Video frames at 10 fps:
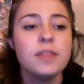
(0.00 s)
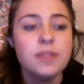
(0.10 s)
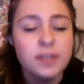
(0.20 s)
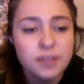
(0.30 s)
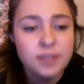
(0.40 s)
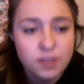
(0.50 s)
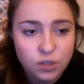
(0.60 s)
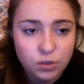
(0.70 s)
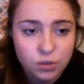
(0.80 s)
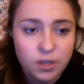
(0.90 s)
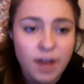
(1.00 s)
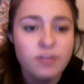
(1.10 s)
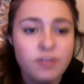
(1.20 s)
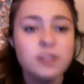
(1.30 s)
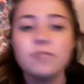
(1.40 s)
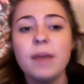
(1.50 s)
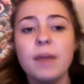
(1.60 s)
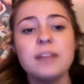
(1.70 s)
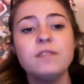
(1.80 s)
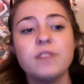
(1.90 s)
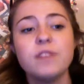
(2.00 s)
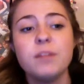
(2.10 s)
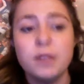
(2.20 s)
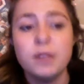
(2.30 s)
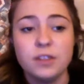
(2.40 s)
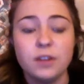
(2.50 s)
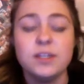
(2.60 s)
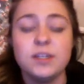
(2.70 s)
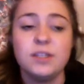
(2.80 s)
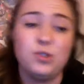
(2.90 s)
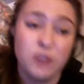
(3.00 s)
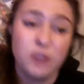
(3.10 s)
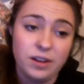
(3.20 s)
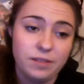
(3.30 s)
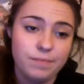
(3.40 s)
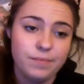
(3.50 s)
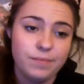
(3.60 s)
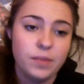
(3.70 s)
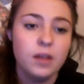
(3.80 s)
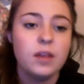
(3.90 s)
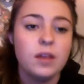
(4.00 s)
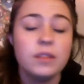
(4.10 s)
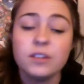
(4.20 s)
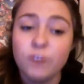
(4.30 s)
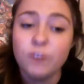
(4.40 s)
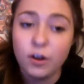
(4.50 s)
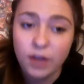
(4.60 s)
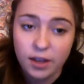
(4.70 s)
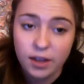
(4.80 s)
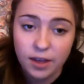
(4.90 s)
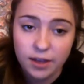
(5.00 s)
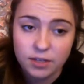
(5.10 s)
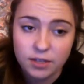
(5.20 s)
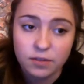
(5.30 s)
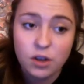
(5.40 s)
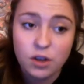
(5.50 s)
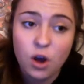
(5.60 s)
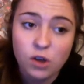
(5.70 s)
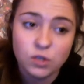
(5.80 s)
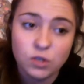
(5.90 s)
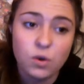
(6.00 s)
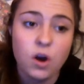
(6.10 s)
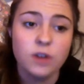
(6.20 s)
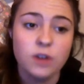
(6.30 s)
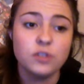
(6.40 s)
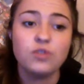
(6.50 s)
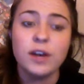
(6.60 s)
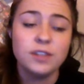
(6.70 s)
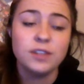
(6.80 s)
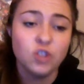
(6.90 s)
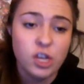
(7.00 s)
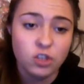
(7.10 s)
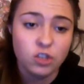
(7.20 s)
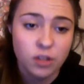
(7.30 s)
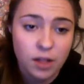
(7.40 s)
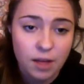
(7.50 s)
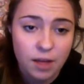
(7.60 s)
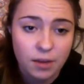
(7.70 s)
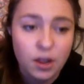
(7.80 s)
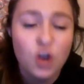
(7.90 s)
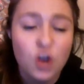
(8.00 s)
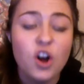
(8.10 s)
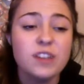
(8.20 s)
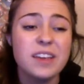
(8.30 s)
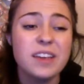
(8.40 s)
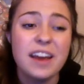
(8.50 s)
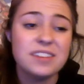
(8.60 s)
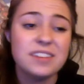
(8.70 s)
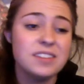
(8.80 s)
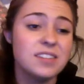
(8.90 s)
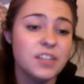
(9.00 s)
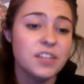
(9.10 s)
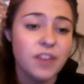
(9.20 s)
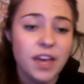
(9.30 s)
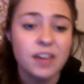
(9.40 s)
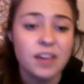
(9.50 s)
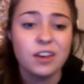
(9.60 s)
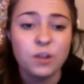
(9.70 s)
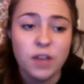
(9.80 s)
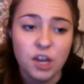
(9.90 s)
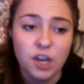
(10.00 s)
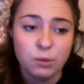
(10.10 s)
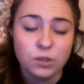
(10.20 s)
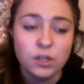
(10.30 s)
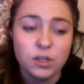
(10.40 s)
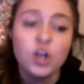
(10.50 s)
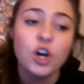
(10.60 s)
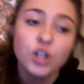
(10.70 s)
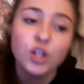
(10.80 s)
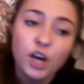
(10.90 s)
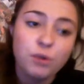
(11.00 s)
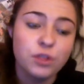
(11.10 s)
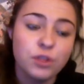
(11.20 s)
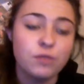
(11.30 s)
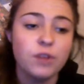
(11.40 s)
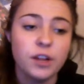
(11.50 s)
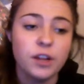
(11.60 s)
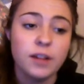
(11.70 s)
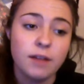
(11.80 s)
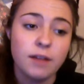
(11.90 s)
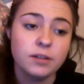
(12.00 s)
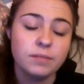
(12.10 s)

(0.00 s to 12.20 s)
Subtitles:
This is due to the evidence of massive flood basalts in the strata. This volcanic activity also caused drastic change in the climate, causing gases to suffocate and kill the animals, along with the running lava.